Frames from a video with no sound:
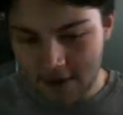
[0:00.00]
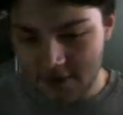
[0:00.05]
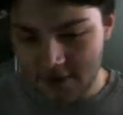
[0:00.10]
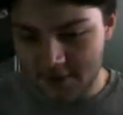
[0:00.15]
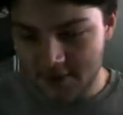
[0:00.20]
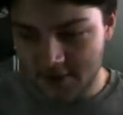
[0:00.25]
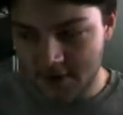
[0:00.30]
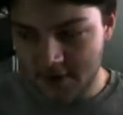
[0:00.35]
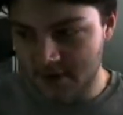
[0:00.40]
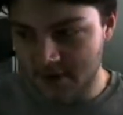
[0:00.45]

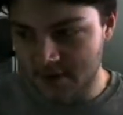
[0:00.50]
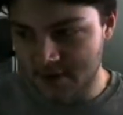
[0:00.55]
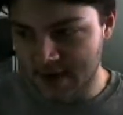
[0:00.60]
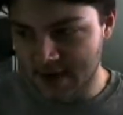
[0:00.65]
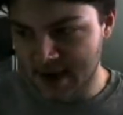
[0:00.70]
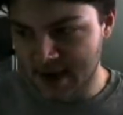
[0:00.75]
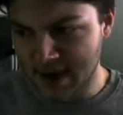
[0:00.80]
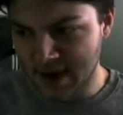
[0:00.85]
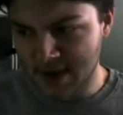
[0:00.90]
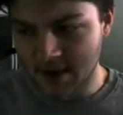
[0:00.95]
struggle with
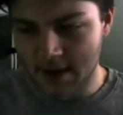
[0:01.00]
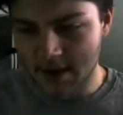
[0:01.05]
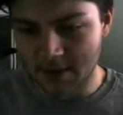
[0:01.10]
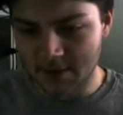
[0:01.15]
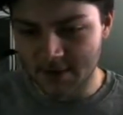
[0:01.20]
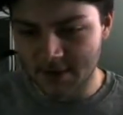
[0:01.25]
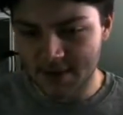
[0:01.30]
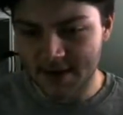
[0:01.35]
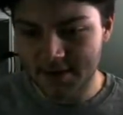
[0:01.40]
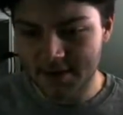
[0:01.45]
Stan. I'm
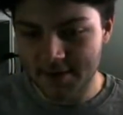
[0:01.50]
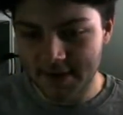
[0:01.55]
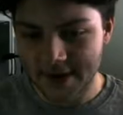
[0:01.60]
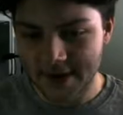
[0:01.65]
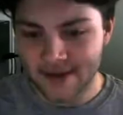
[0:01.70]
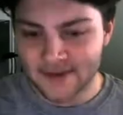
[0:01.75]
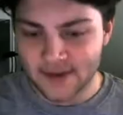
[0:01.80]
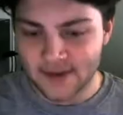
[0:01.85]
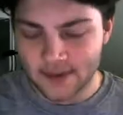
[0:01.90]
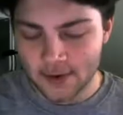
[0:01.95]
just not really
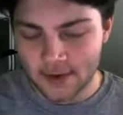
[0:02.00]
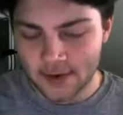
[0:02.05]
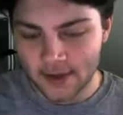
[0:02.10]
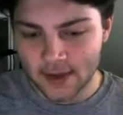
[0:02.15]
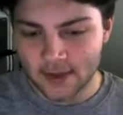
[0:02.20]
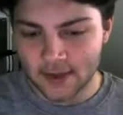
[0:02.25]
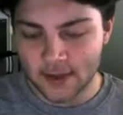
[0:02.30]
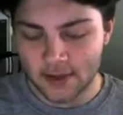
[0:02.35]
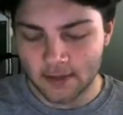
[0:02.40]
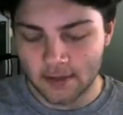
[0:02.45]
comfortable with
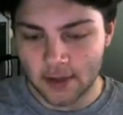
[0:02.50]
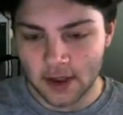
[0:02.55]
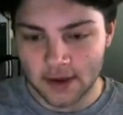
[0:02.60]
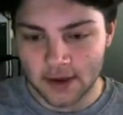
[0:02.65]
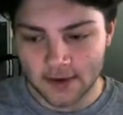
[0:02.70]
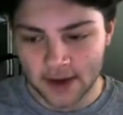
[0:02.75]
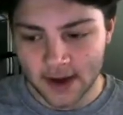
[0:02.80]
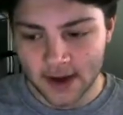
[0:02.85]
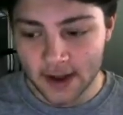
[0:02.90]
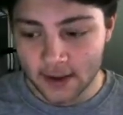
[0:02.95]
him at the plate
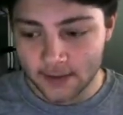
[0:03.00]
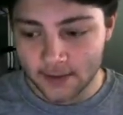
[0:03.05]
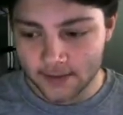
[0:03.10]
right now.